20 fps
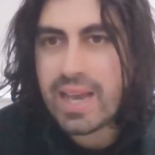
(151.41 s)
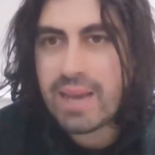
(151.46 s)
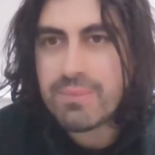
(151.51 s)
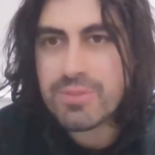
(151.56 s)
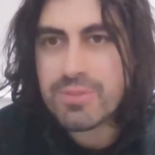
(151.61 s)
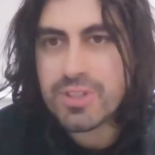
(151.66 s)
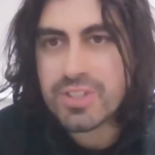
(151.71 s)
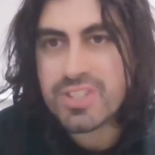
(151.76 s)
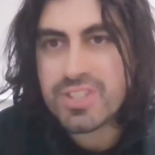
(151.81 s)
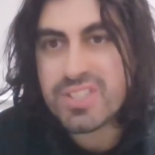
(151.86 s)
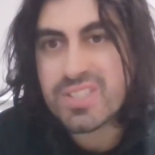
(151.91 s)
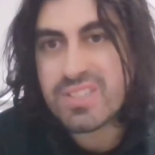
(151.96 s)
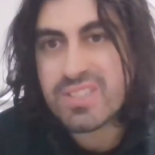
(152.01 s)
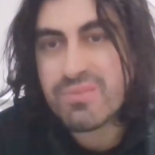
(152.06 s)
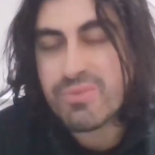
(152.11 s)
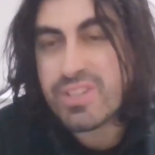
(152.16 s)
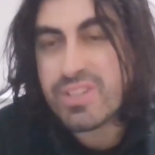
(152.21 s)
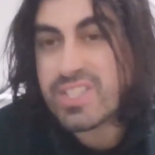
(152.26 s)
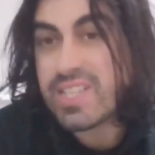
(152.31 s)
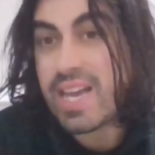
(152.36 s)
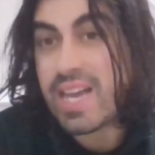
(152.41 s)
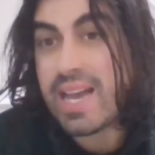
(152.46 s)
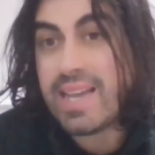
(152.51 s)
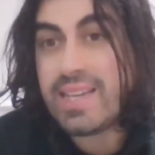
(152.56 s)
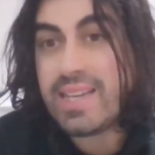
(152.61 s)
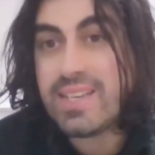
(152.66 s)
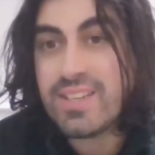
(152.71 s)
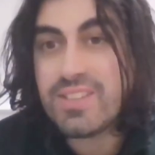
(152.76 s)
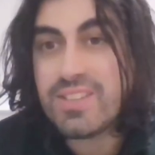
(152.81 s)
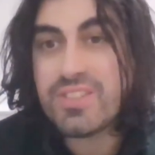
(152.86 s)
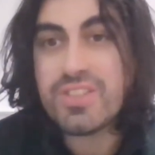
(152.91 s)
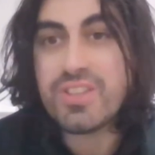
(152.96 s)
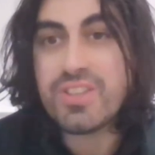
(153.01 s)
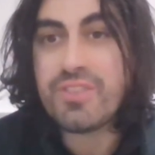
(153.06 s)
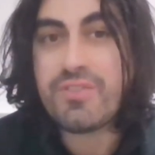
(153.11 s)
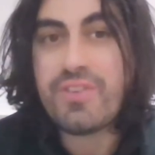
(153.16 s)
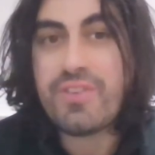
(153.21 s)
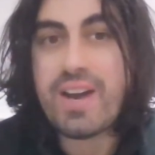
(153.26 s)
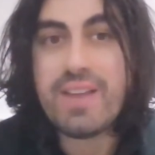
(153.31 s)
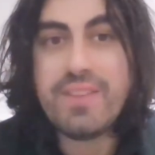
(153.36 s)
I'm just resigned to the
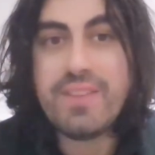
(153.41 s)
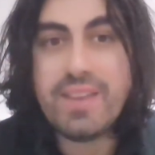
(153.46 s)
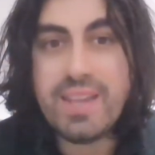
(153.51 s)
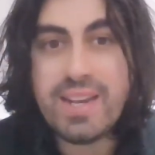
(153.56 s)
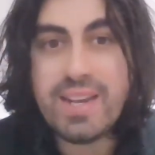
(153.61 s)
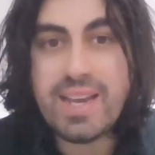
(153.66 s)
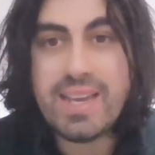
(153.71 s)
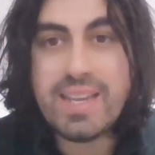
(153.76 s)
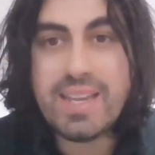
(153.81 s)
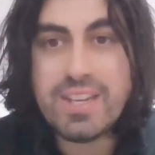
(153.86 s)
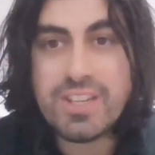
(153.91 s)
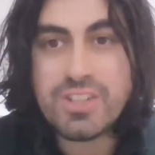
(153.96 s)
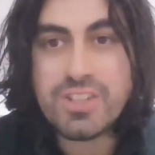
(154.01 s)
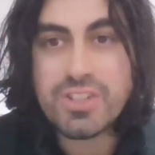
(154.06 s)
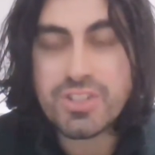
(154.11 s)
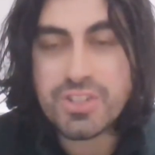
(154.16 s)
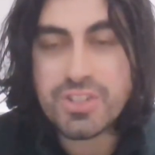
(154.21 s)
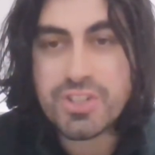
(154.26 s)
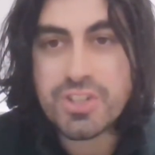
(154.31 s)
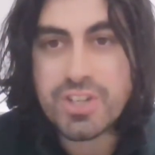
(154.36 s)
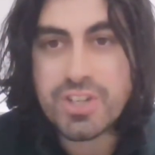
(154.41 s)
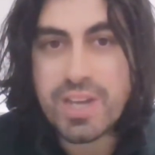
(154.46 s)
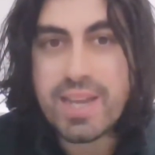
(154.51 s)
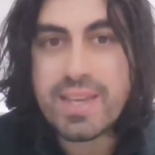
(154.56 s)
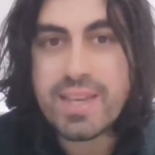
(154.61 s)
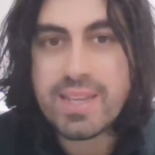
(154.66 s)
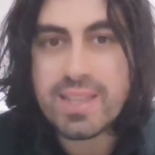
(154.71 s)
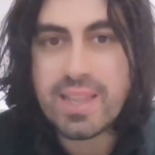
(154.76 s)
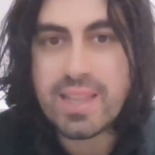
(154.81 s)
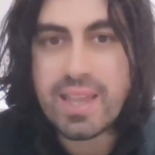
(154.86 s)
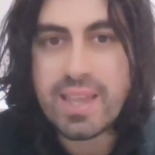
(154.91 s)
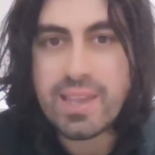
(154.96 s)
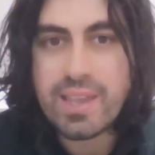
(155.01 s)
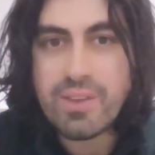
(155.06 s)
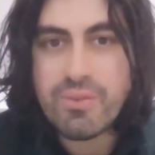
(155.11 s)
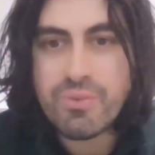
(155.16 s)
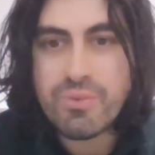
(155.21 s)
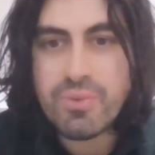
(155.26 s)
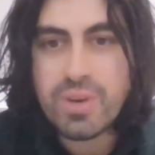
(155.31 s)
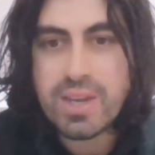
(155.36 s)
fact that United are just shite, like
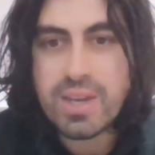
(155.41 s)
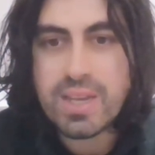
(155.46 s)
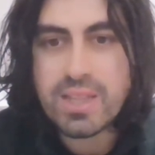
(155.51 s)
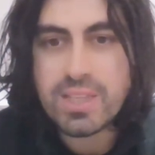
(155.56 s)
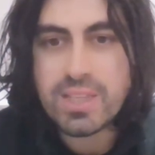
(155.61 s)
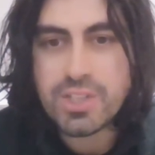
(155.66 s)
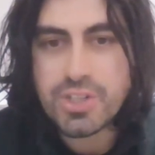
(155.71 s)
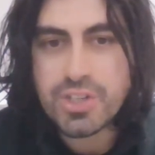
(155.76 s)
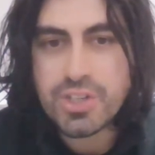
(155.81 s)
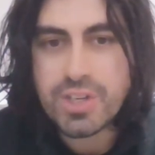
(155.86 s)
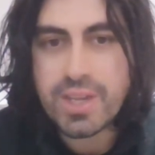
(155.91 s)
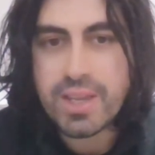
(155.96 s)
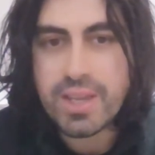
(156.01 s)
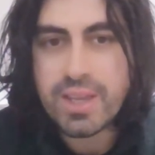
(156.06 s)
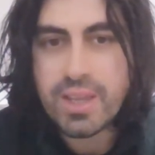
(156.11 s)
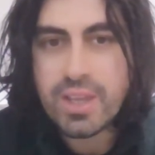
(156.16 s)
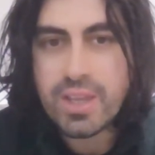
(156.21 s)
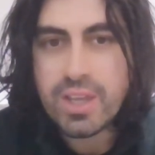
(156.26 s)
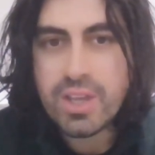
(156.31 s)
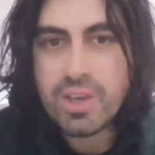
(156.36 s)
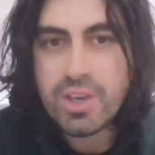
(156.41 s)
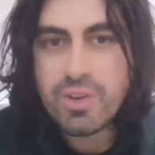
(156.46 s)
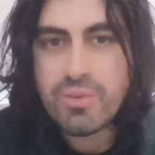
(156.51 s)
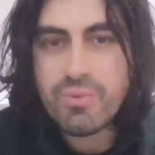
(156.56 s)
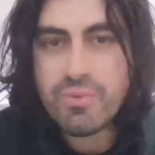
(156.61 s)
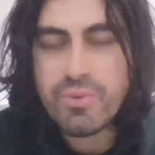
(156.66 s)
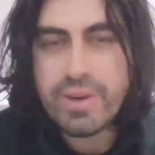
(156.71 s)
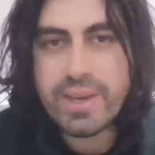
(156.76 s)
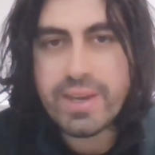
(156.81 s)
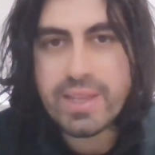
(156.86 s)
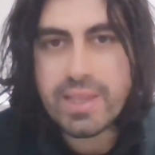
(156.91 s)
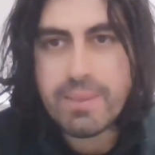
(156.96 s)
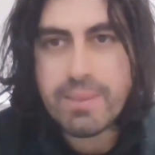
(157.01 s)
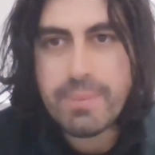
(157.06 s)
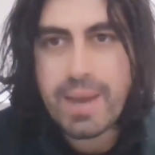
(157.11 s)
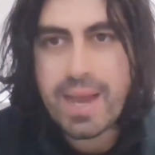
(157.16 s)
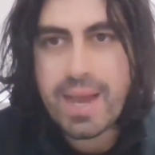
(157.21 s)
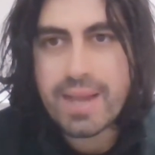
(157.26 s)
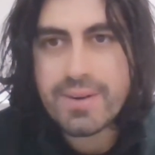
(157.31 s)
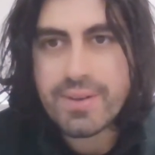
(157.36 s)
really shit, really
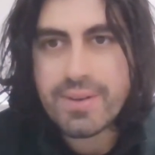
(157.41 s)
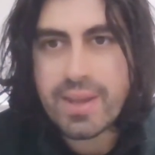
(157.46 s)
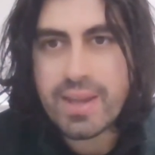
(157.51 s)
bad.